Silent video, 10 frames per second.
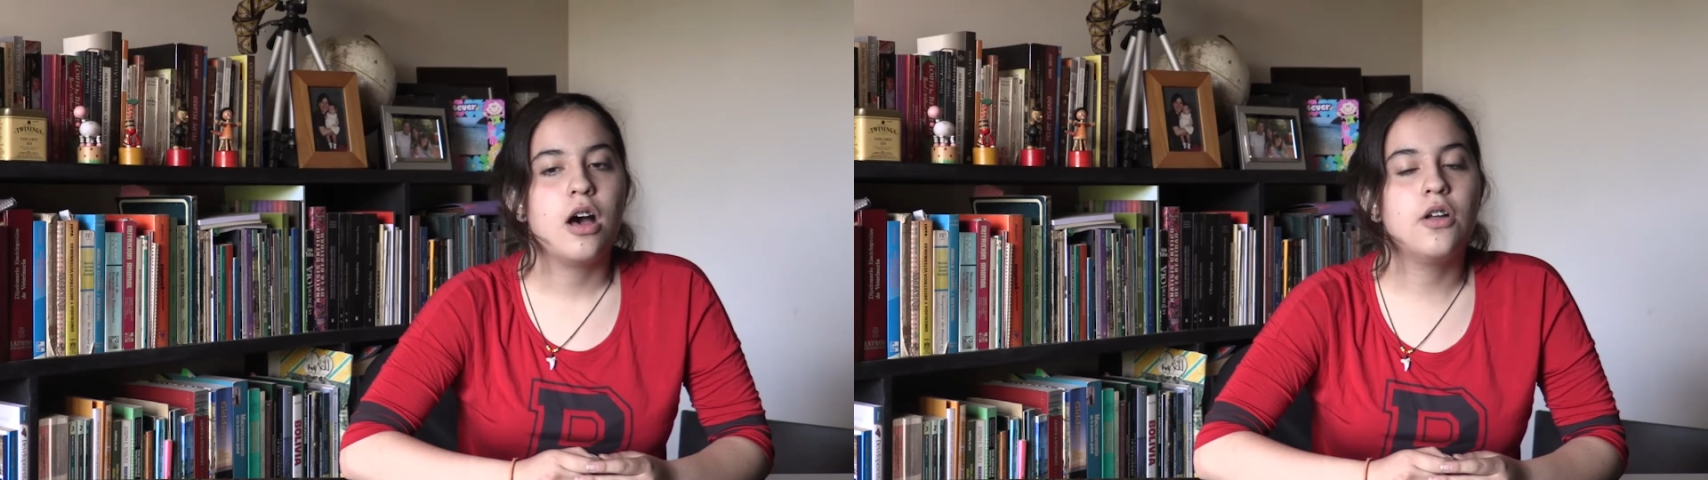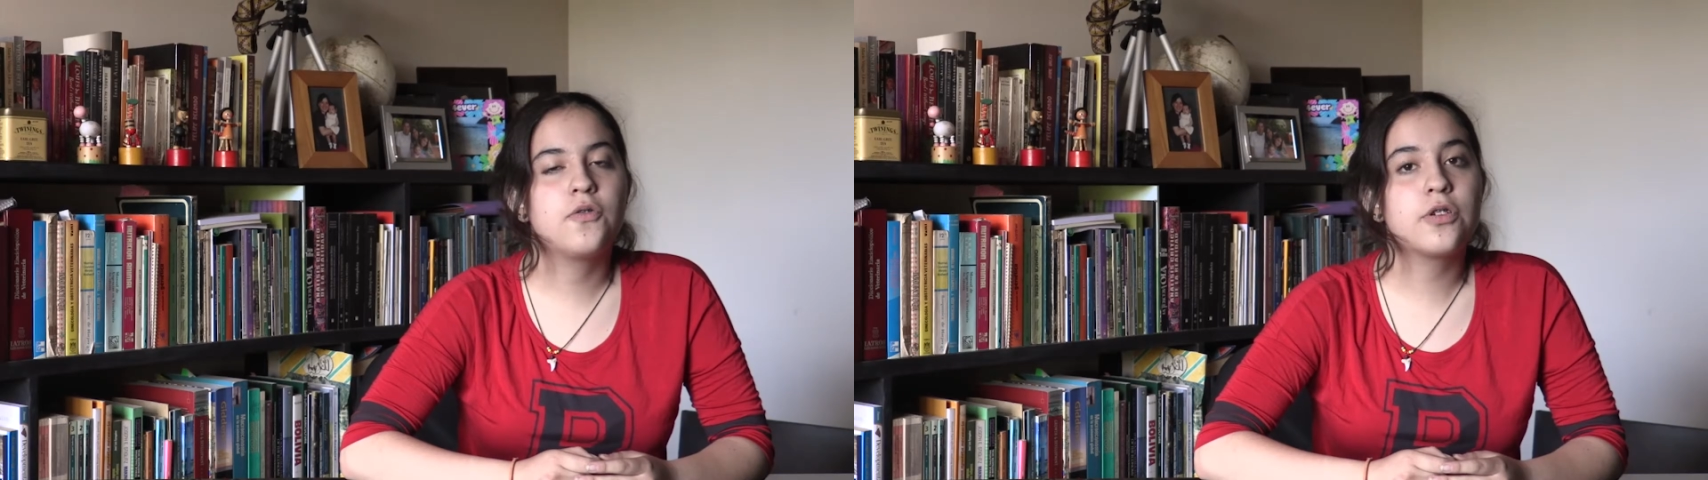
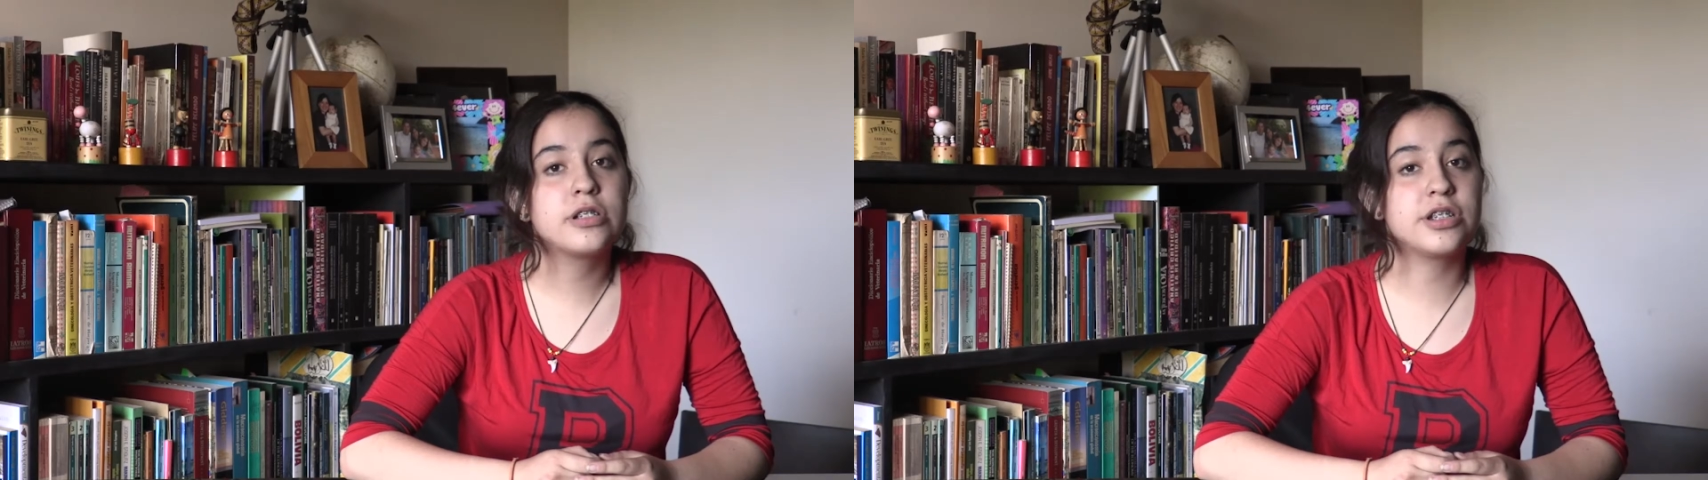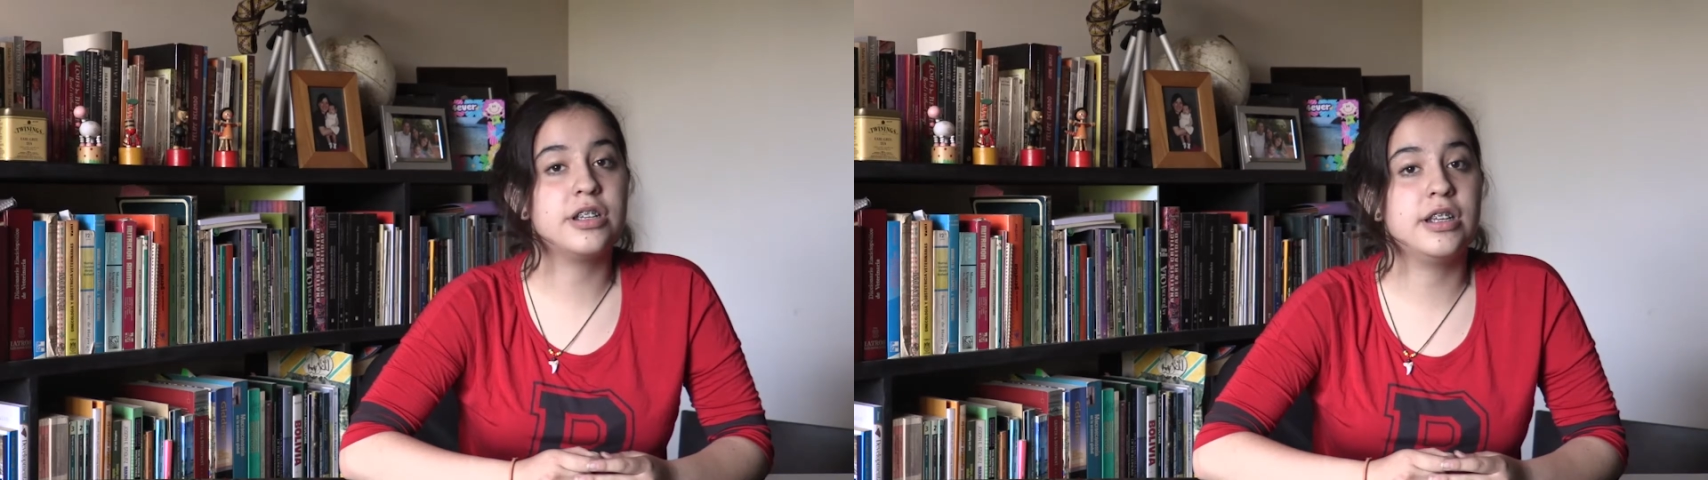
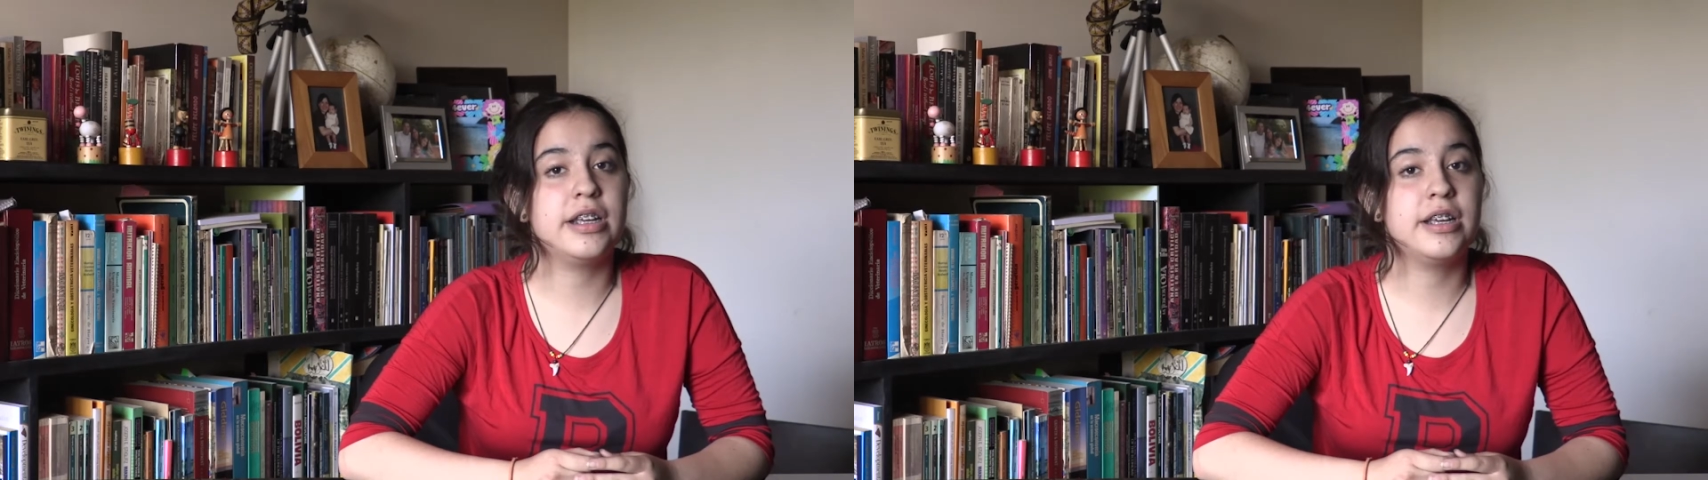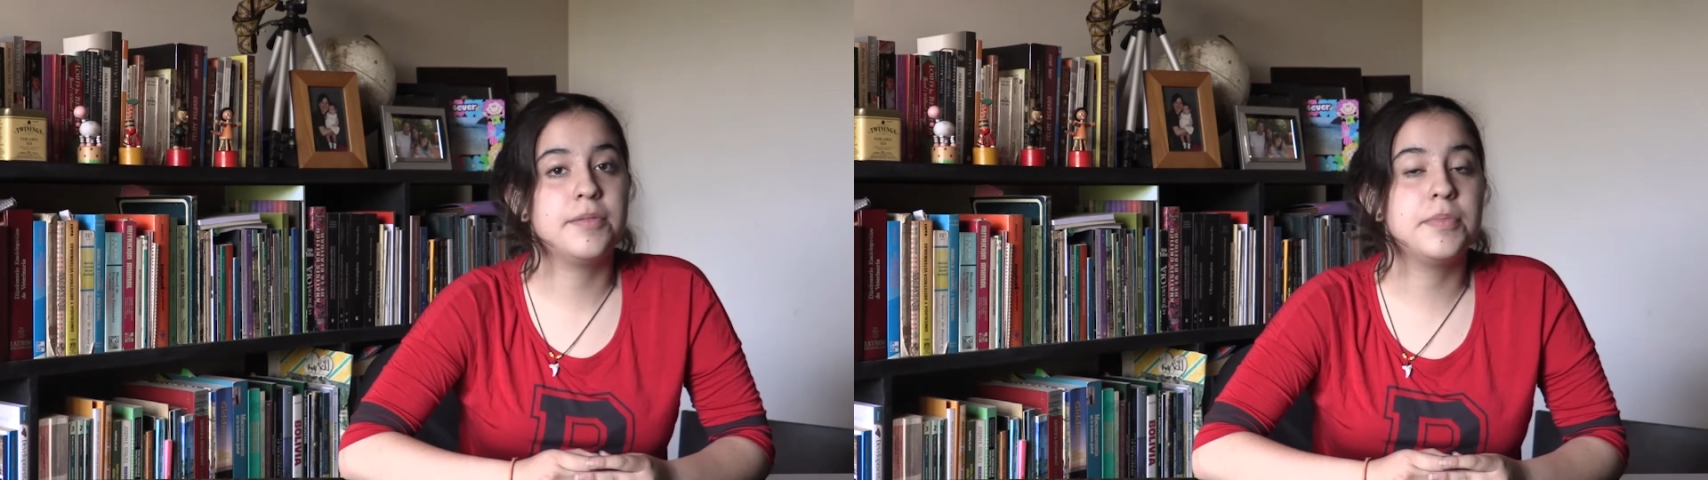
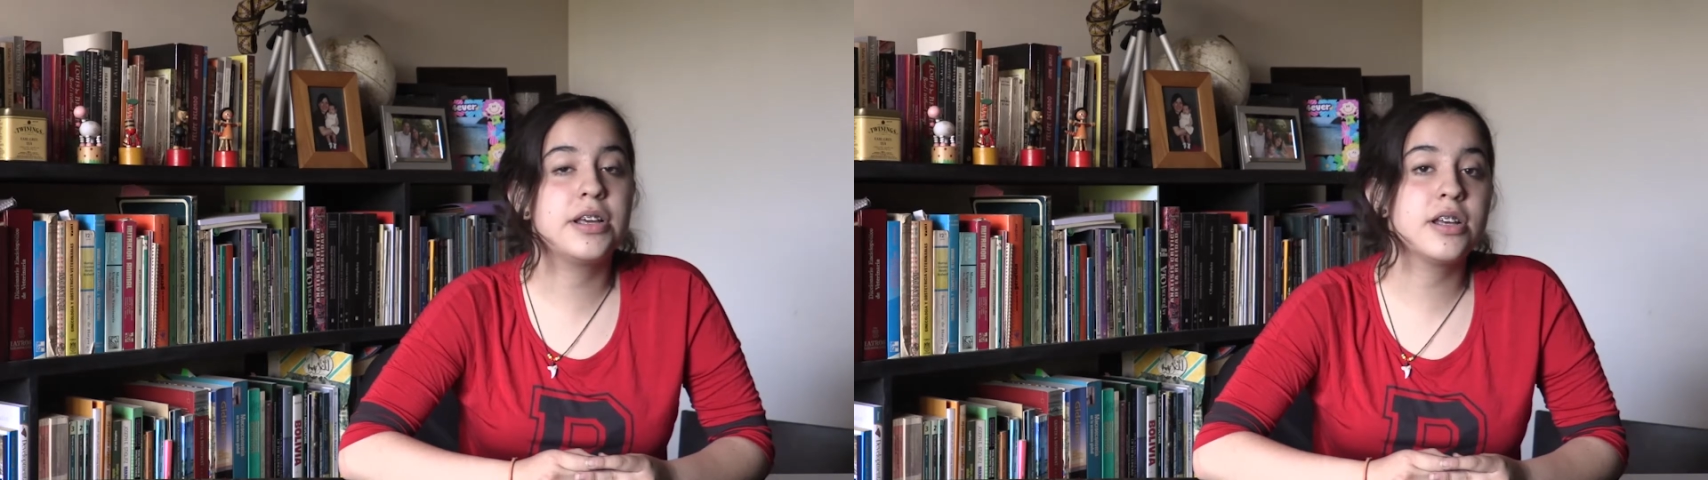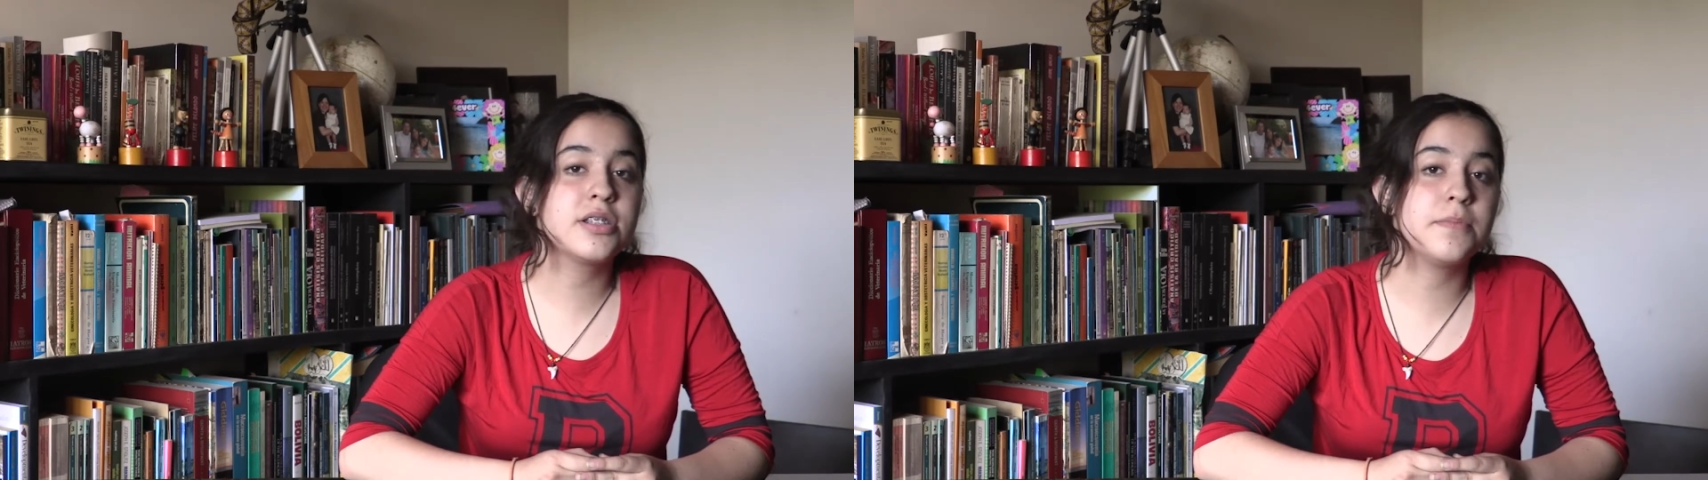Unfortunately, because